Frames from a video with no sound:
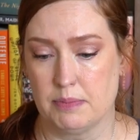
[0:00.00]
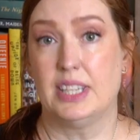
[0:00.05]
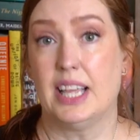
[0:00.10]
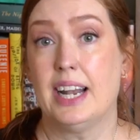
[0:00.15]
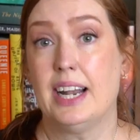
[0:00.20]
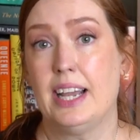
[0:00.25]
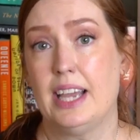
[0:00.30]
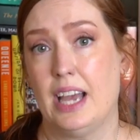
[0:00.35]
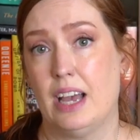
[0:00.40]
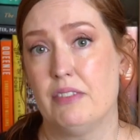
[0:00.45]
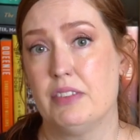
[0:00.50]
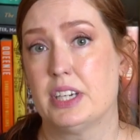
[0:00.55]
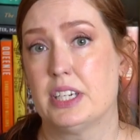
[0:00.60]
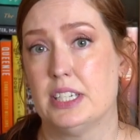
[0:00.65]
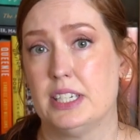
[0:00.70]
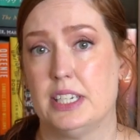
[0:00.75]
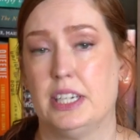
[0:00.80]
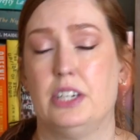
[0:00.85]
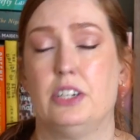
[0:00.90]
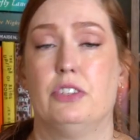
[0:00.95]
Then I have a
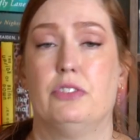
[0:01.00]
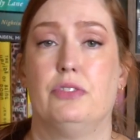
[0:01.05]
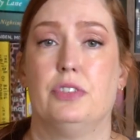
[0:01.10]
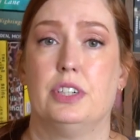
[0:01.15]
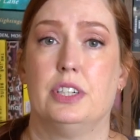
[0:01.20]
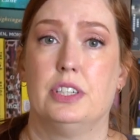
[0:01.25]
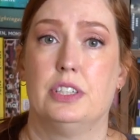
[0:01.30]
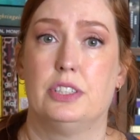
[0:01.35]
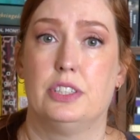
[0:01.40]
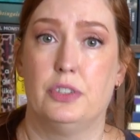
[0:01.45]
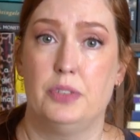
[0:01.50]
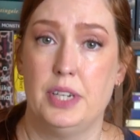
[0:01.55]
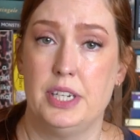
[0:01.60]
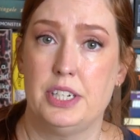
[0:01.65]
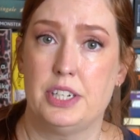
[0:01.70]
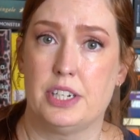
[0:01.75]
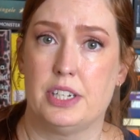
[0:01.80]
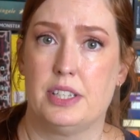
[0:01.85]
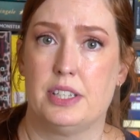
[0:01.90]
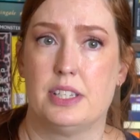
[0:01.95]
container for
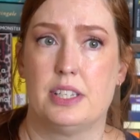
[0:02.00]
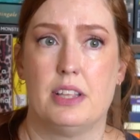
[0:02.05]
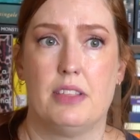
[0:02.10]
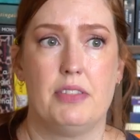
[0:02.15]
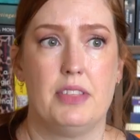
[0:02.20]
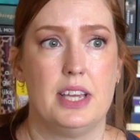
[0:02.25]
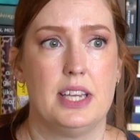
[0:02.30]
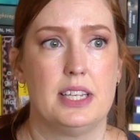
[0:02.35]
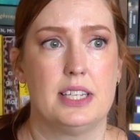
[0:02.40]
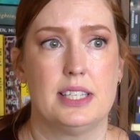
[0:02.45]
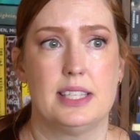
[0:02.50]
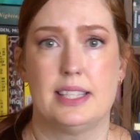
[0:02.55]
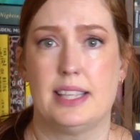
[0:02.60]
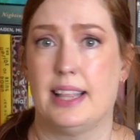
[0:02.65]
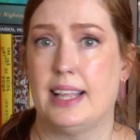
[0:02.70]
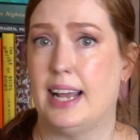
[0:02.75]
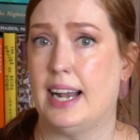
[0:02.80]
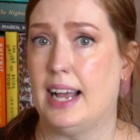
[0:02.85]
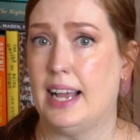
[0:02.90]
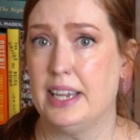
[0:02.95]
donations, things
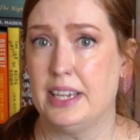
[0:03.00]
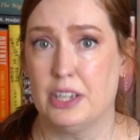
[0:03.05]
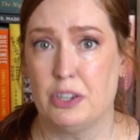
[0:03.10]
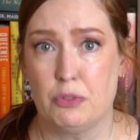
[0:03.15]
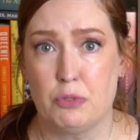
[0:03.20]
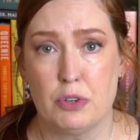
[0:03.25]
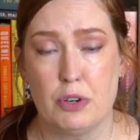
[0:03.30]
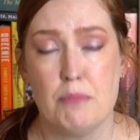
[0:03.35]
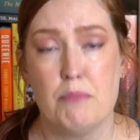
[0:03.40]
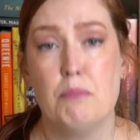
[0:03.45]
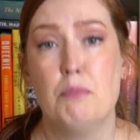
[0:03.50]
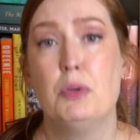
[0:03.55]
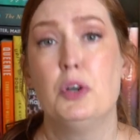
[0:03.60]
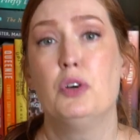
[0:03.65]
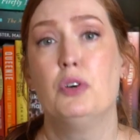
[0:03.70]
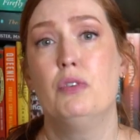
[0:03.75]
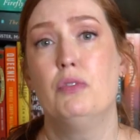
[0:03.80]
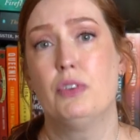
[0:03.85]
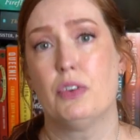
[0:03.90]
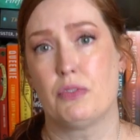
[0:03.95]
that I can
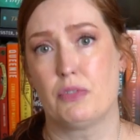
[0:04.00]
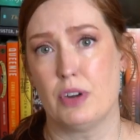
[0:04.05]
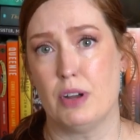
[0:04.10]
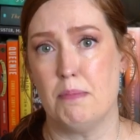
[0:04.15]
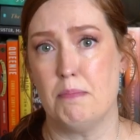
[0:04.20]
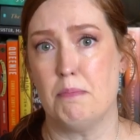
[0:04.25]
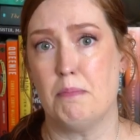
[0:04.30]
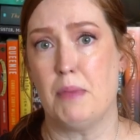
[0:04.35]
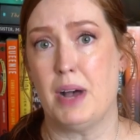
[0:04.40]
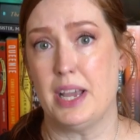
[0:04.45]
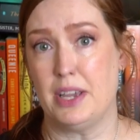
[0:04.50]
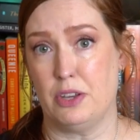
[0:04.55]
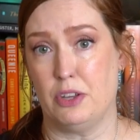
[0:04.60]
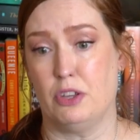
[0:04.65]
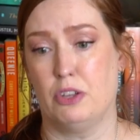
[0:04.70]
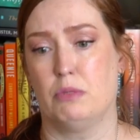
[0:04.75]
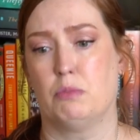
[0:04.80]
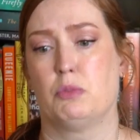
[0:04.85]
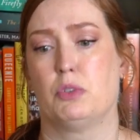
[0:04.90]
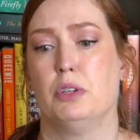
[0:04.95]
remove from my
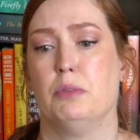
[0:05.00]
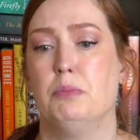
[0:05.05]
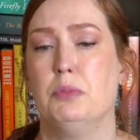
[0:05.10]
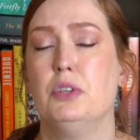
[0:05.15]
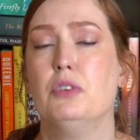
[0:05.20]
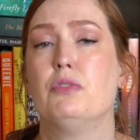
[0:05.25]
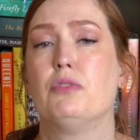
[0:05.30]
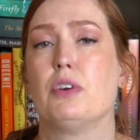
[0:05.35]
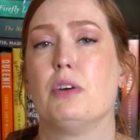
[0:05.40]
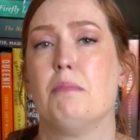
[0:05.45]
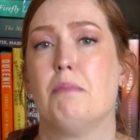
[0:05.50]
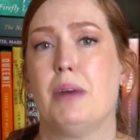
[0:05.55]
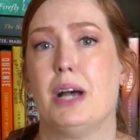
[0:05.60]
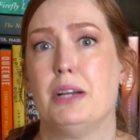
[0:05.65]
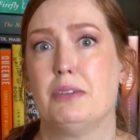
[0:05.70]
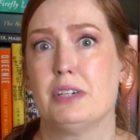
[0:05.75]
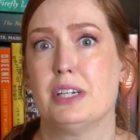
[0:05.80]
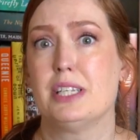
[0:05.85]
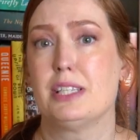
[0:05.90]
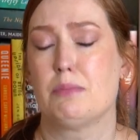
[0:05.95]
home, remove from my
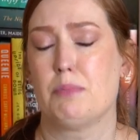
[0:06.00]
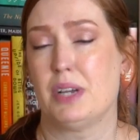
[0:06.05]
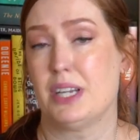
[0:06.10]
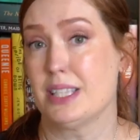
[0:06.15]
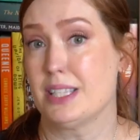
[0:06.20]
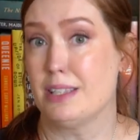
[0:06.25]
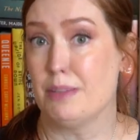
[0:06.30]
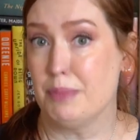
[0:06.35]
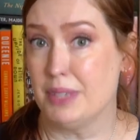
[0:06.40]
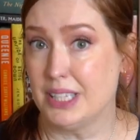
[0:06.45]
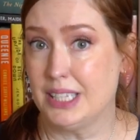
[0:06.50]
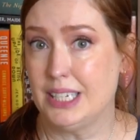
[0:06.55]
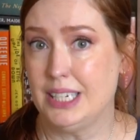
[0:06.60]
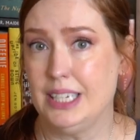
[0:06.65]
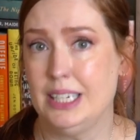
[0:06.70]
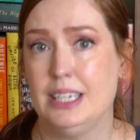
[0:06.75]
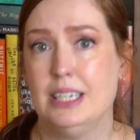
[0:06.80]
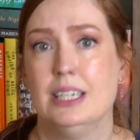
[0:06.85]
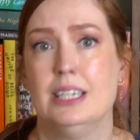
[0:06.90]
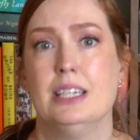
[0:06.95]

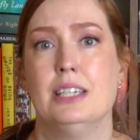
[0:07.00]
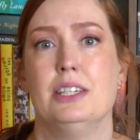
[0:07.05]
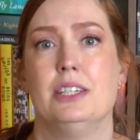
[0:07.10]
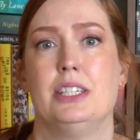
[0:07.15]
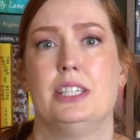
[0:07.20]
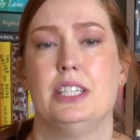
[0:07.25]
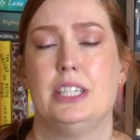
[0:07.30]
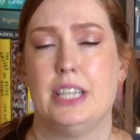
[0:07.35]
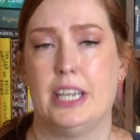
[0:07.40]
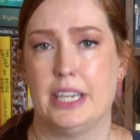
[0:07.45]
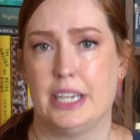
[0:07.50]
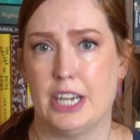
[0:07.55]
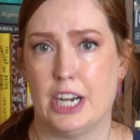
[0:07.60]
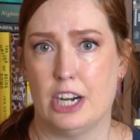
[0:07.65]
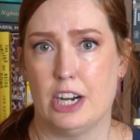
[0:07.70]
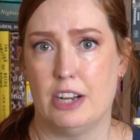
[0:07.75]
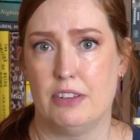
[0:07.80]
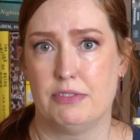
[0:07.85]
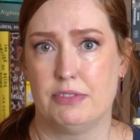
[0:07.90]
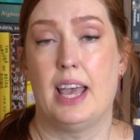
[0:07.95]
responsibility to take
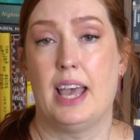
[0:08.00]
care of.